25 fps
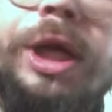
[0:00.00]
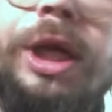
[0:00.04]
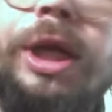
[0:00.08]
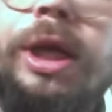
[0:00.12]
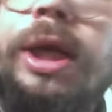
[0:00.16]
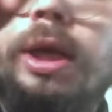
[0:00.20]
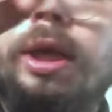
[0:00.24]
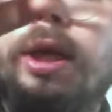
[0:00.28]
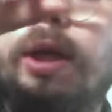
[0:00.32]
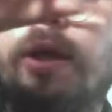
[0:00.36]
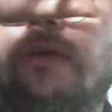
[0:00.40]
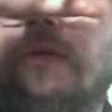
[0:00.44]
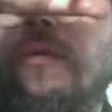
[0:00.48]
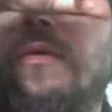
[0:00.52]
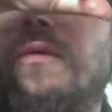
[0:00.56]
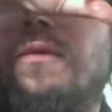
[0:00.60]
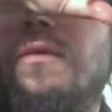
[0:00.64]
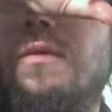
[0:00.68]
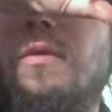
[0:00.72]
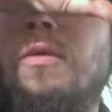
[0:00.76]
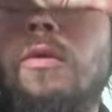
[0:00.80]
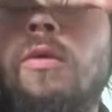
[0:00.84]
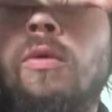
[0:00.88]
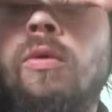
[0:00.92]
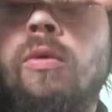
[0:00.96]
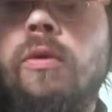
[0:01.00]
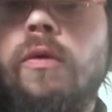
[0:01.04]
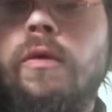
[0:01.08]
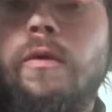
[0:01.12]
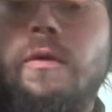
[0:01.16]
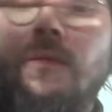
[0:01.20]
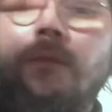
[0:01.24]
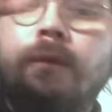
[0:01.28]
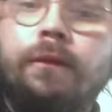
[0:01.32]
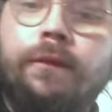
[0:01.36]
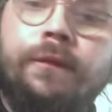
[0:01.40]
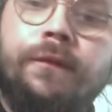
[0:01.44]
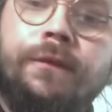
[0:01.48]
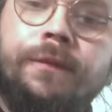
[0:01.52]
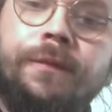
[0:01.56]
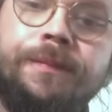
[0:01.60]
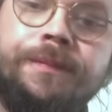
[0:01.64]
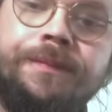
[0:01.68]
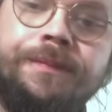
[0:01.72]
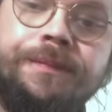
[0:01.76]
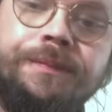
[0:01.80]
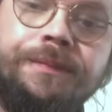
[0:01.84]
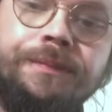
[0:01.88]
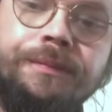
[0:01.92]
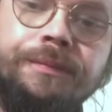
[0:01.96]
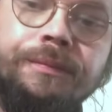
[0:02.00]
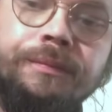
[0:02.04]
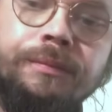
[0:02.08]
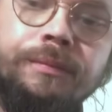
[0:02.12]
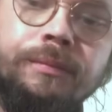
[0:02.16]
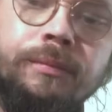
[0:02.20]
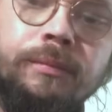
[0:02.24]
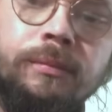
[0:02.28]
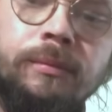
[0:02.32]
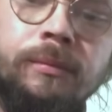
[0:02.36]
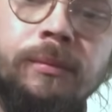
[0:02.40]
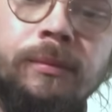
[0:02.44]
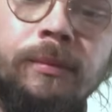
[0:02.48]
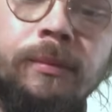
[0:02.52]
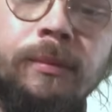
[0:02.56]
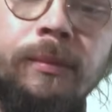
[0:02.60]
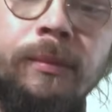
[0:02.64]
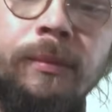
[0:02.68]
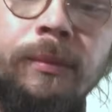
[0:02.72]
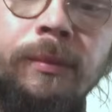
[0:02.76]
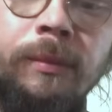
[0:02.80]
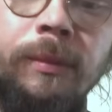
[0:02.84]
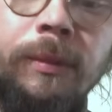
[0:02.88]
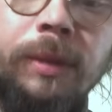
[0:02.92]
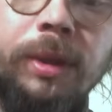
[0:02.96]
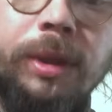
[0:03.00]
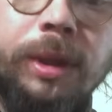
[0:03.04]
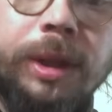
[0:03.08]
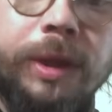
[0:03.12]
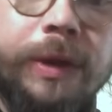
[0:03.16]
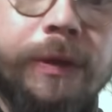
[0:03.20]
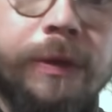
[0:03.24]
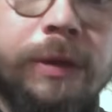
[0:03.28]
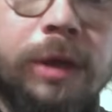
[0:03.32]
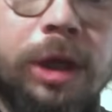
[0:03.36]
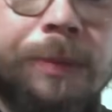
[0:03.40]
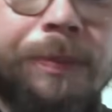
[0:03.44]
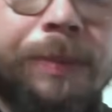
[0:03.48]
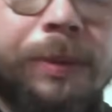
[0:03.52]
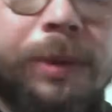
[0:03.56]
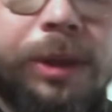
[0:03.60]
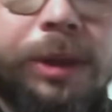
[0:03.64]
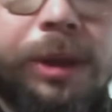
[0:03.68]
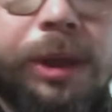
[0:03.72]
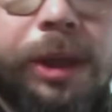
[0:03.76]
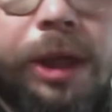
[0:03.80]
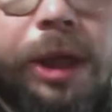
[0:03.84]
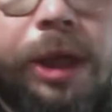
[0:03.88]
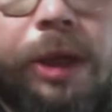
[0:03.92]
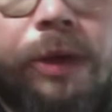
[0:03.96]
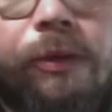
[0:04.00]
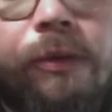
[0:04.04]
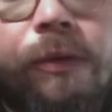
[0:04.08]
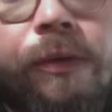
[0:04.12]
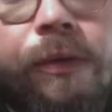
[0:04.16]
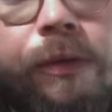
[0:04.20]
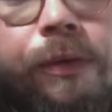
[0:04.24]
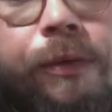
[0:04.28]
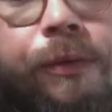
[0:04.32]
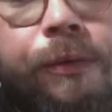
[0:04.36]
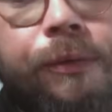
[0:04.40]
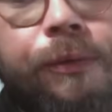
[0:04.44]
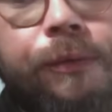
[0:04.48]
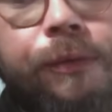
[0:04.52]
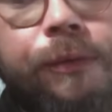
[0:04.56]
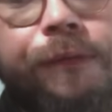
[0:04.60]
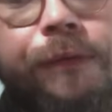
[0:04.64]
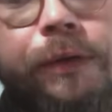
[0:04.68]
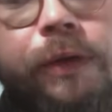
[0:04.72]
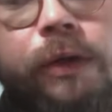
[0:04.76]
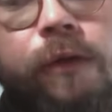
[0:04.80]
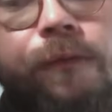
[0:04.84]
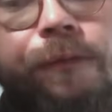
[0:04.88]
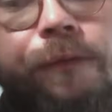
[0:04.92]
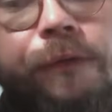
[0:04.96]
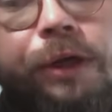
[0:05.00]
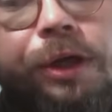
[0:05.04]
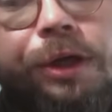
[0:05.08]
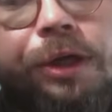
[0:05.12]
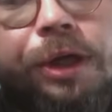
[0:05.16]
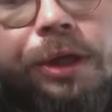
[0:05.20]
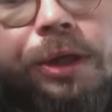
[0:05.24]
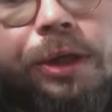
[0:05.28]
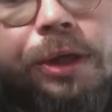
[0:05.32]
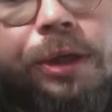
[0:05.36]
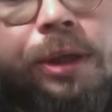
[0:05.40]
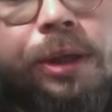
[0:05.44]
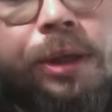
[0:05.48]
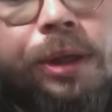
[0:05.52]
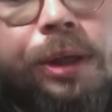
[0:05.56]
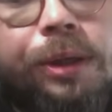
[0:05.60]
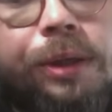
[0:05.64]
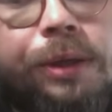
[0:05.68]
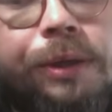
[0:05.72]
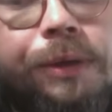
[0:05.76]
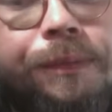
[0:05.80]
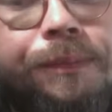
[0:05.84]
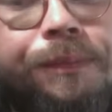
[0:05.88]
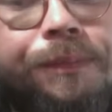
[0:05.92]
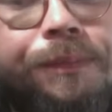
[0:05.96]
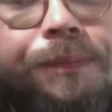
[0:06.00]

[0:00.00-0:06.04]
eating it over the course of the next couple of days or so, if I don't finish it tonight.